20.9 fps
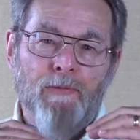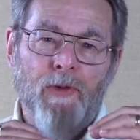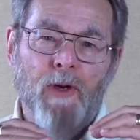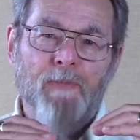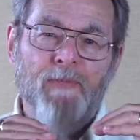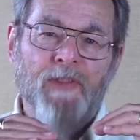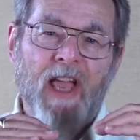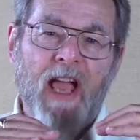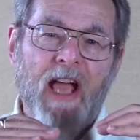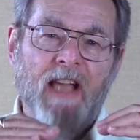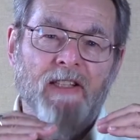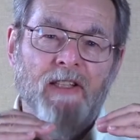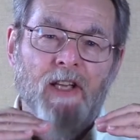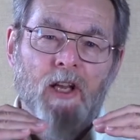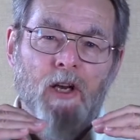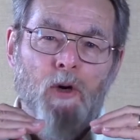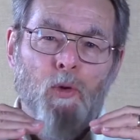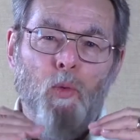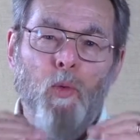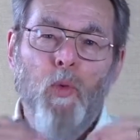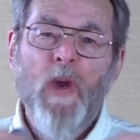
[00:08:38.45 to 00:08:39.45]
from that,
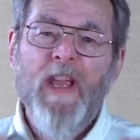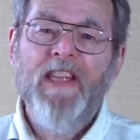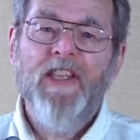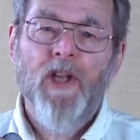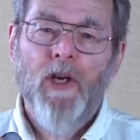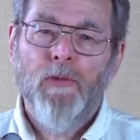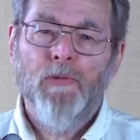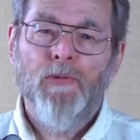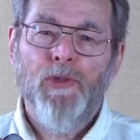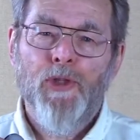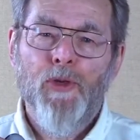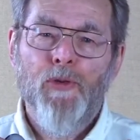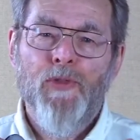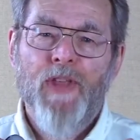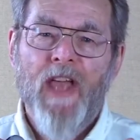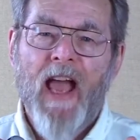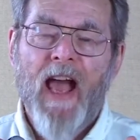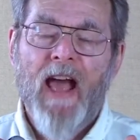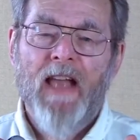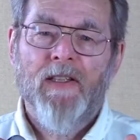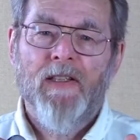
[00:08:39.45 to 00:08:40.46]
we don't do
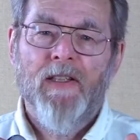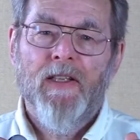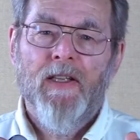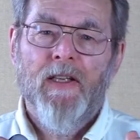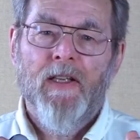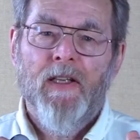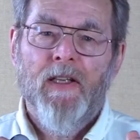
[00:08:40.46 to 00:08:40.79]
that,